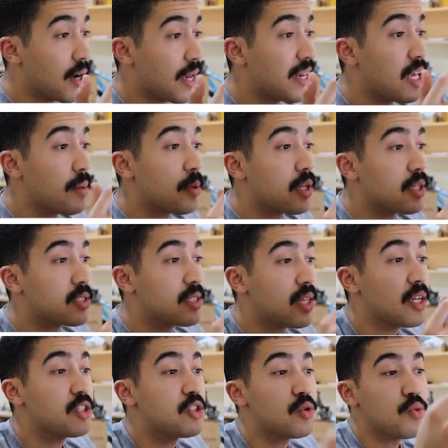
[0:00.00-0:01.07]
enable us
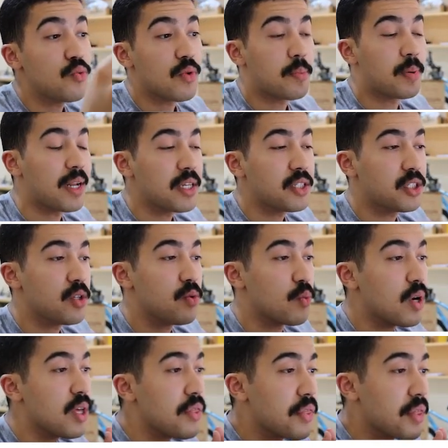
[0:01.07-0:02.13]
then to replace it
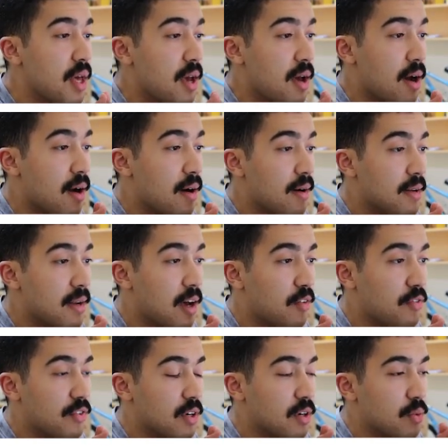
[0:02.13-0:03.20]
with a
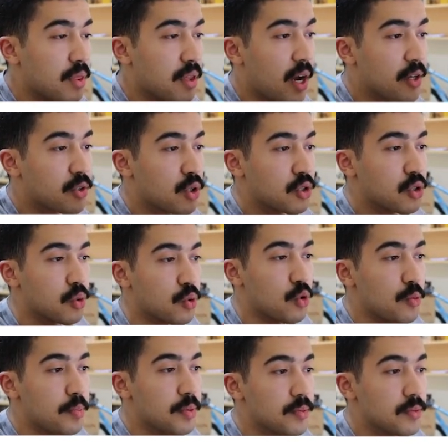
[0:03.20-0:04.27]
hydroxyl
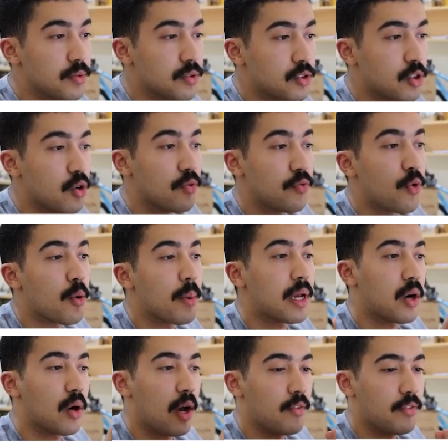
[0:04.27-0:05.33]
group, so
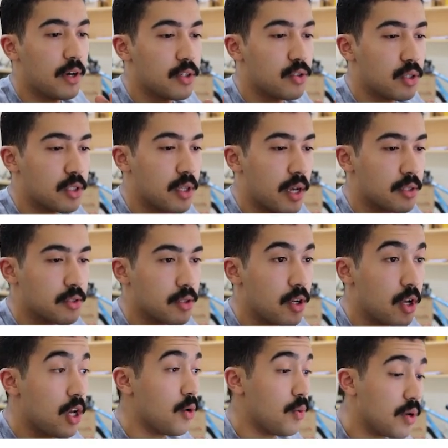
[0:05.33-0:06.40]
forming our alpha-hydroxy acid.
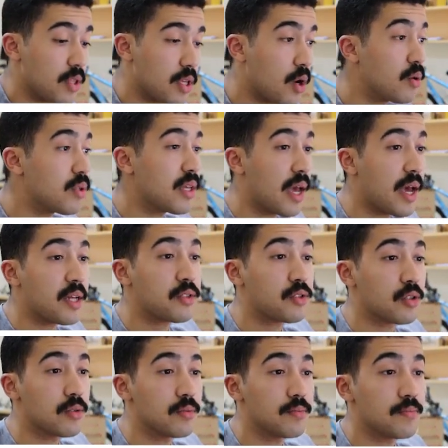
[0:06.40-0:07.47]
Well, the only
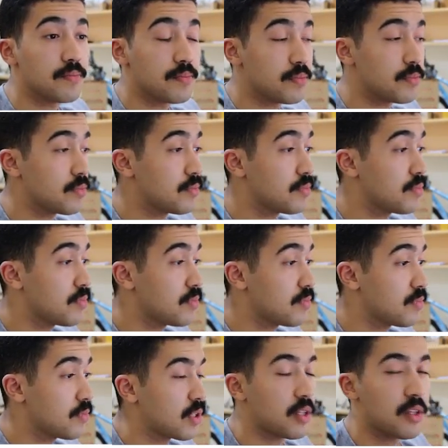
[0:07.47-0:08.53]
answer,
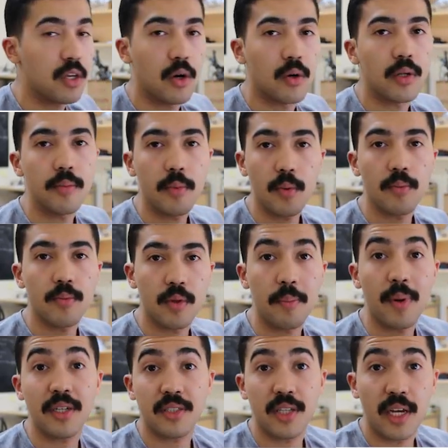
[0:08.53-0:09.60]
not the only, but the
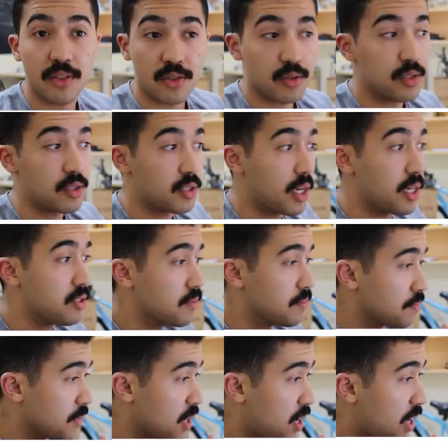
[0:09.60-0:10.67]
best answer in this case,
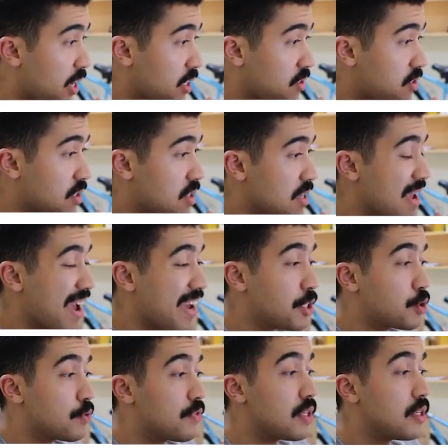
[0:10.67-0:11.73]
is the
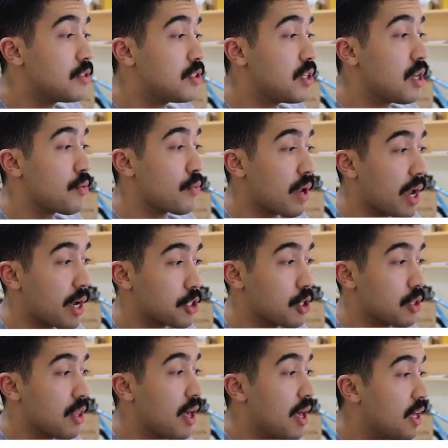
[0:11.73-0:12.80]
HVZ
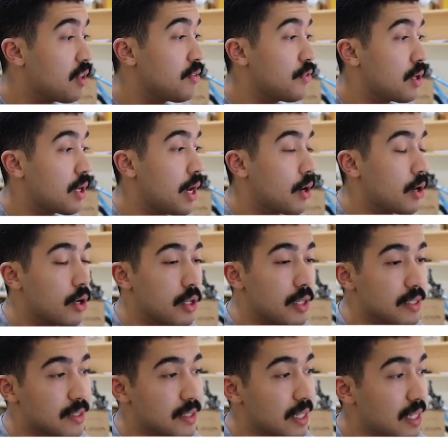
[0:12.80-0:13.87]
reaction, the
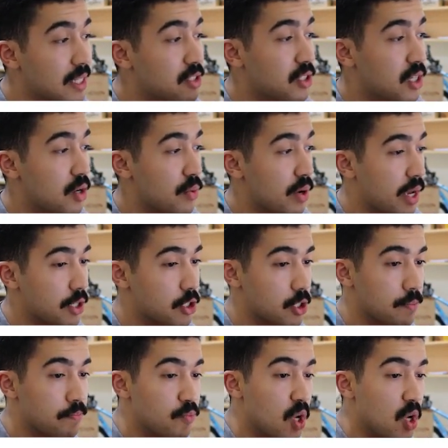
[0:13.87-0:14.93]
Hell-Volhard-Zielinski
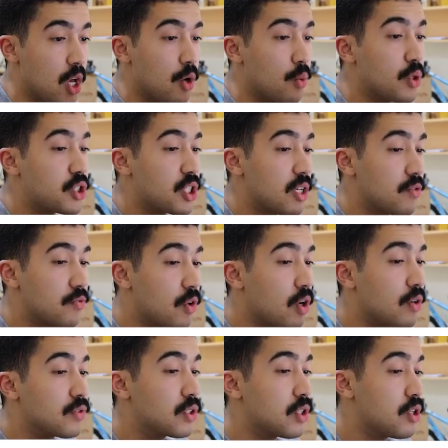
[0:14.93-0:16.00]
reaction, which
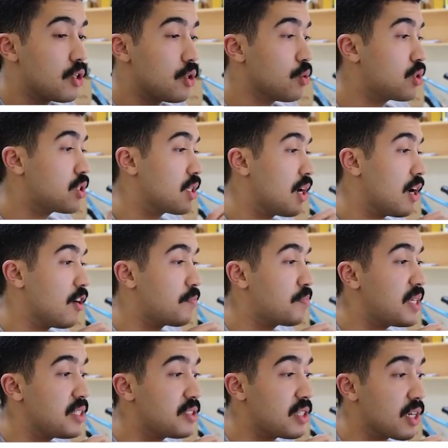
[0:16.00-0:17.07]
involves the use
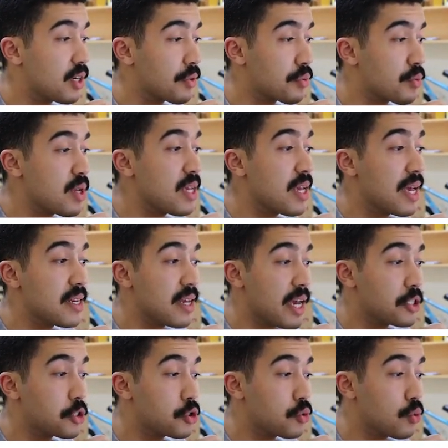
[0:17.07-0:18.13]
of PCl3 and
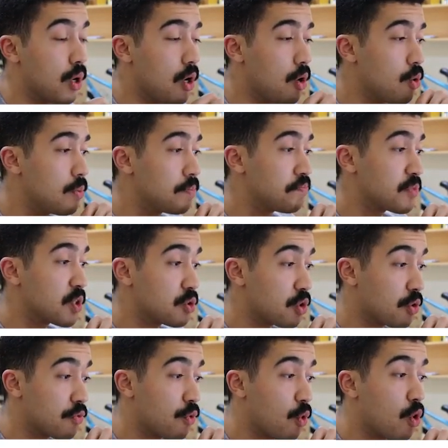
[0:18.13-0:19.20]
H2O
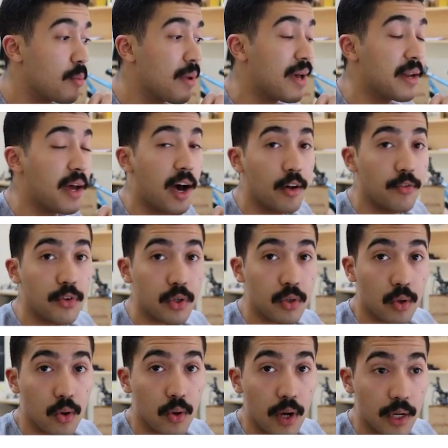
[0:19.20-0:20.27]
to form an
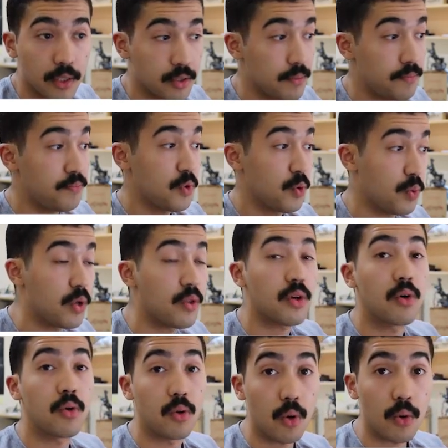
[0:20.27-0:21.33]
alpha-chloroacid. We know
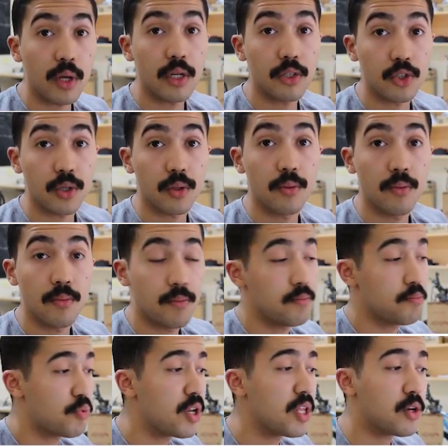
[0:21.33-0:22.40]
that chlorine is a
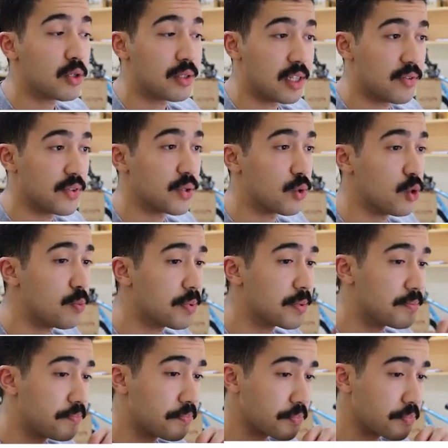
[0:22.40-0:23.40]
pretty good leaving group.